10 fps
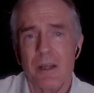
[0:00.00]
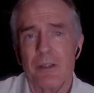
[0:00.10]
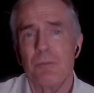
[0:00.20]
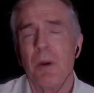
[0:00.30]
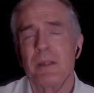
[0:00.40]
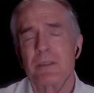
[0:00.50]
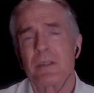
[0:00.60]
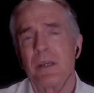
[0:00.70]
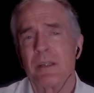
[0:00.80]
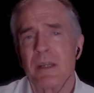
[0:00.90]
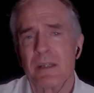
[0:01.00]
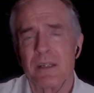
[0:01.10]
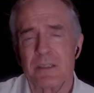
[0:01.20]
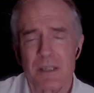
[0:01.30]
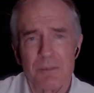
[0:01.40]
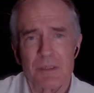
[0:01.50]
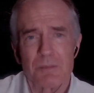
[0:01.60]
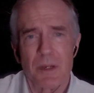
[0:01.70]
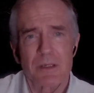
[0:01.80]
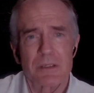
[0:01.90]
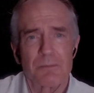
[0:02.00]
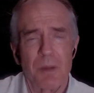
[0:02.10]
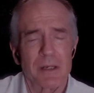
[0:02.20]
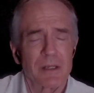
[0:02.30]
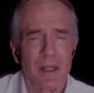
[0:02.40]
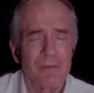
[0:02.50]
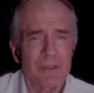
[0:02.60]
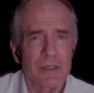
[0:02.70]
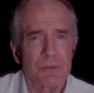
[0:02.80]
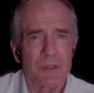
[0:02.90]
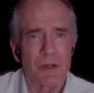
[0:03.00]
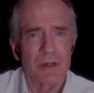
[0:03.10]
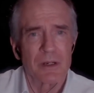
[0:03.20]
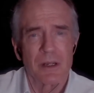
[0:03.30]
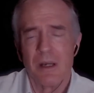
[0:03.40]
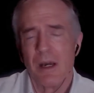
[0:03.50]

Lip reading: You might say that in some respects, practically every sub-Saharan